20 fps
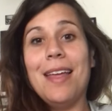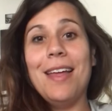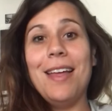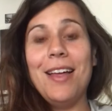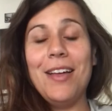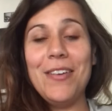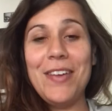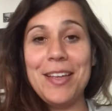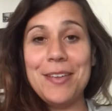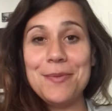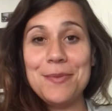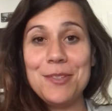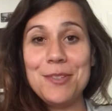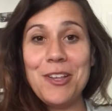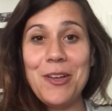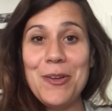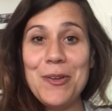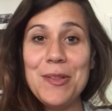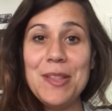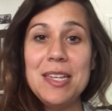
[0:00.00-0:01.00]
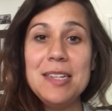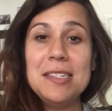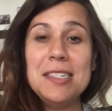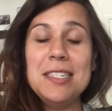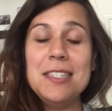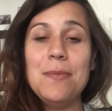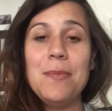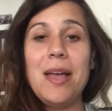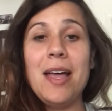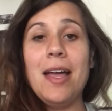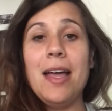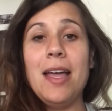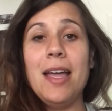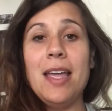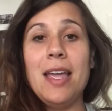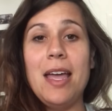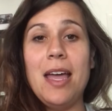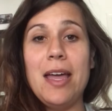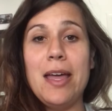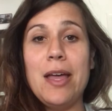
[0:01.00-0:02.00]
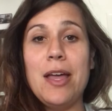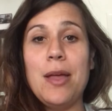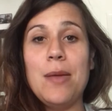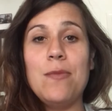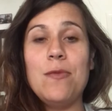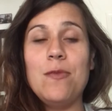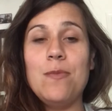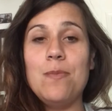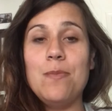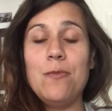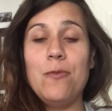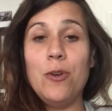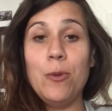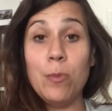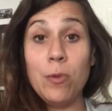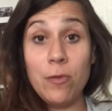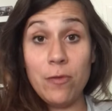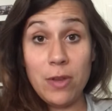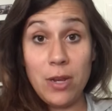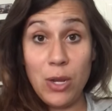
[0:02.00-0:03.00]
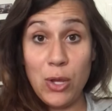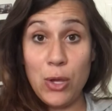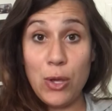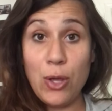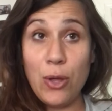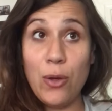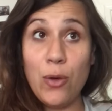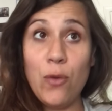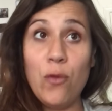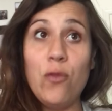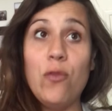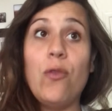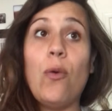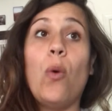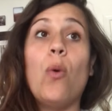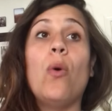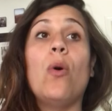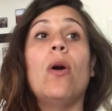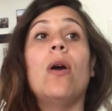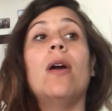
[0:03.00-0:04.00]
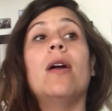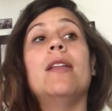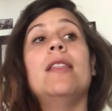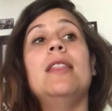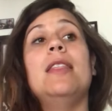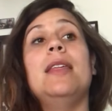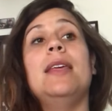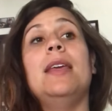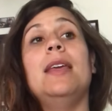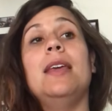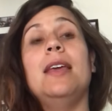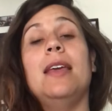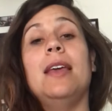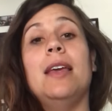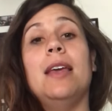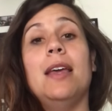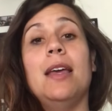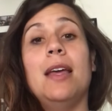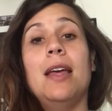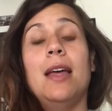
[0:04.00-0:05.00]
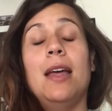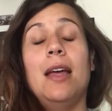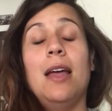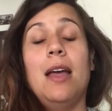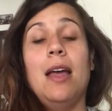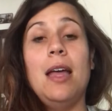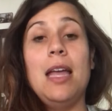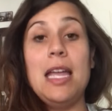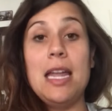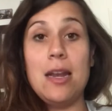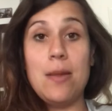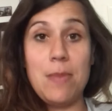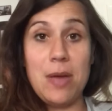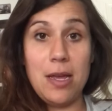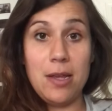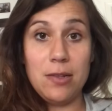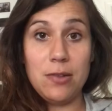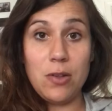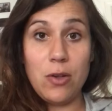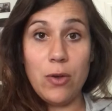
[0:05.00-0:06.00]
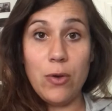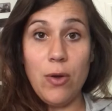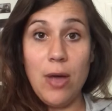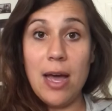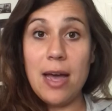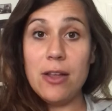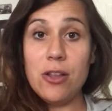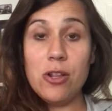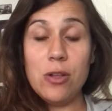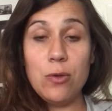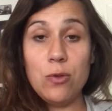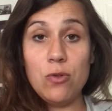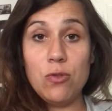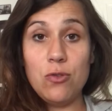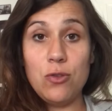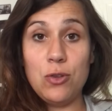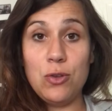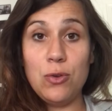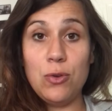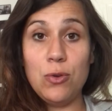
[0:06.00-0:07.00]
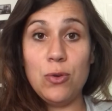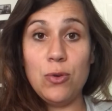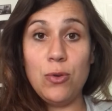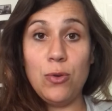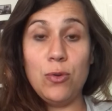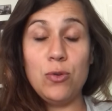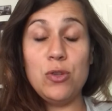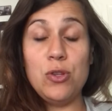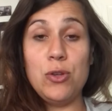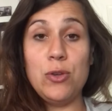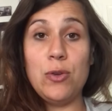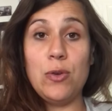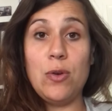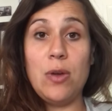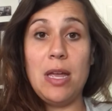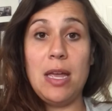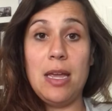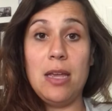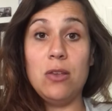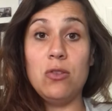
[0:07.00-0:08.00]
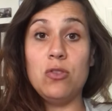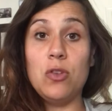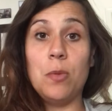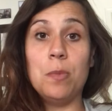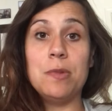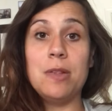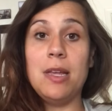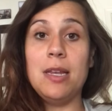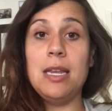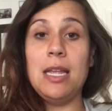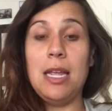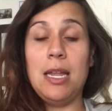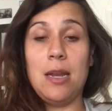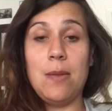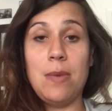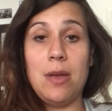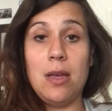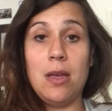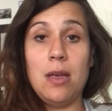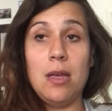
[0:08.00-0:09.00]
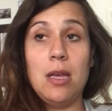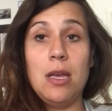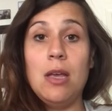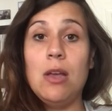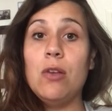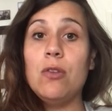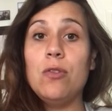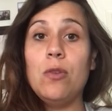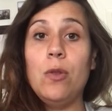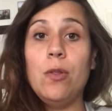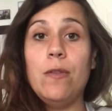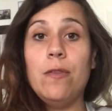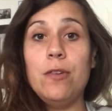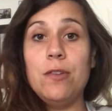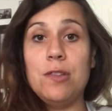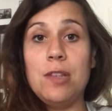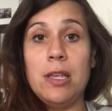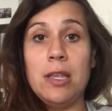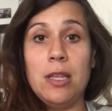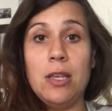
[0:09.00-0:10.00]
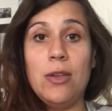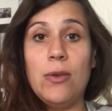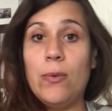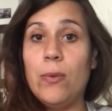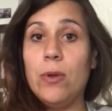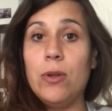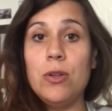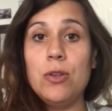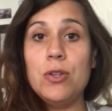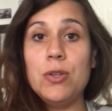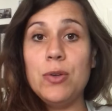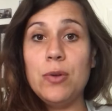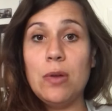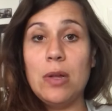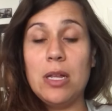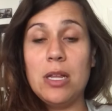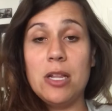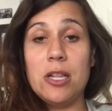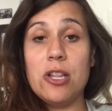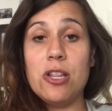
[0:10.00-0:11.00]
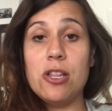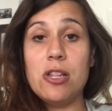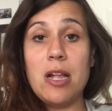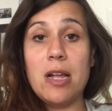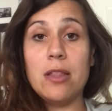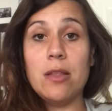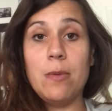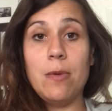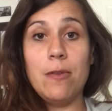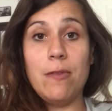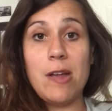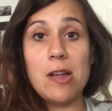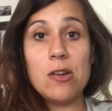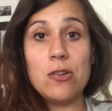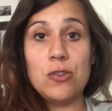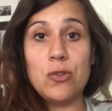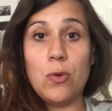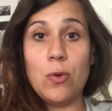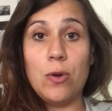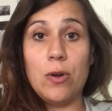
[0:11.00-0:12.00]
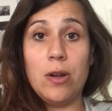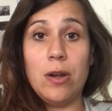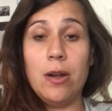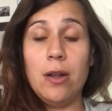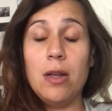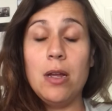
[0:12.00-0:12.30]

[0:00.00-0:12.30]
Okay, so this is my verbal video for the enema. So I chose to do a soap sed enema. So the first thing that you want to do is check the provider's order